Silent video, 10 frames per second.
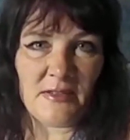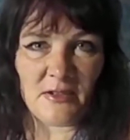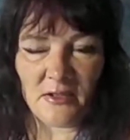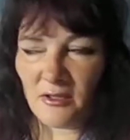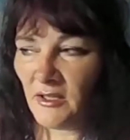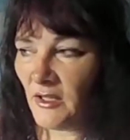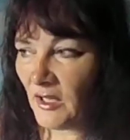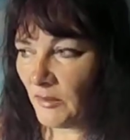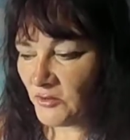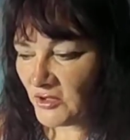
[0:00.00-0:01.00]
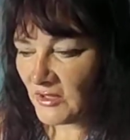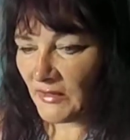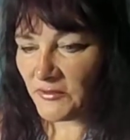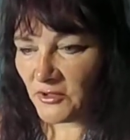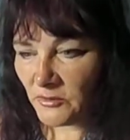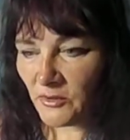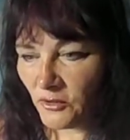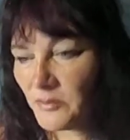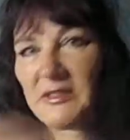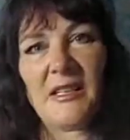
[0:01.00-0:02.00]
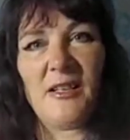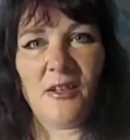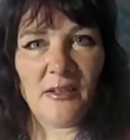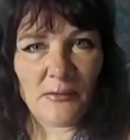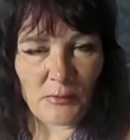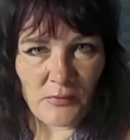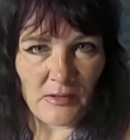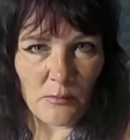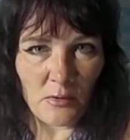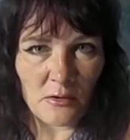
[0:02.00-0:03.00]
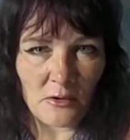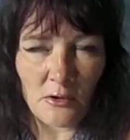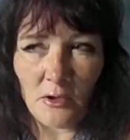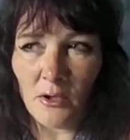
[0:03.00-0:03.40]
So I'm just going to have to do an update on everything in one go.